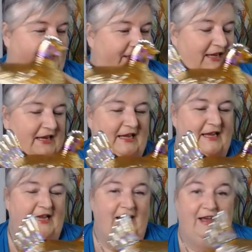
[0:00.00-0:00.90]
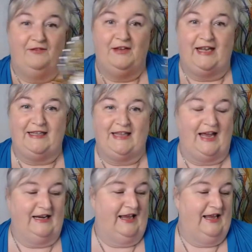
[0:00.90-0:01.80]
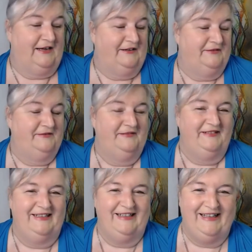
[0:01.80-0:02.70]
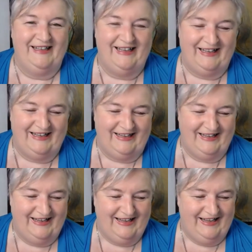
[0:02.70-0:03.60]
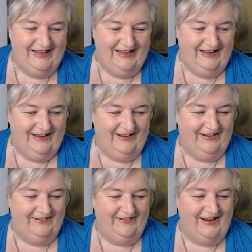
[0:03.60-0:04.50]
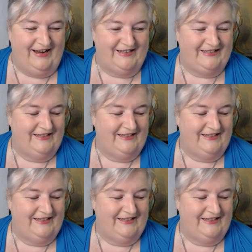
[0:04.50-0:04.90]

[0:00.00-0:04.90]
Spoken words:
You'd like that hen. All right.